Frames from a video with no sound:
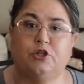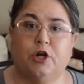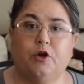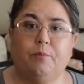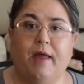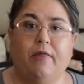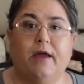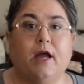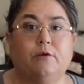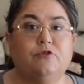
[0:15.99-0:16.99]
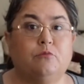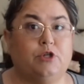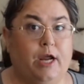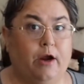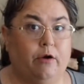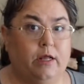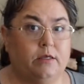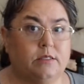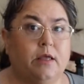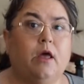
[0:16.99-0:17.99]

junk mail that comes from charities.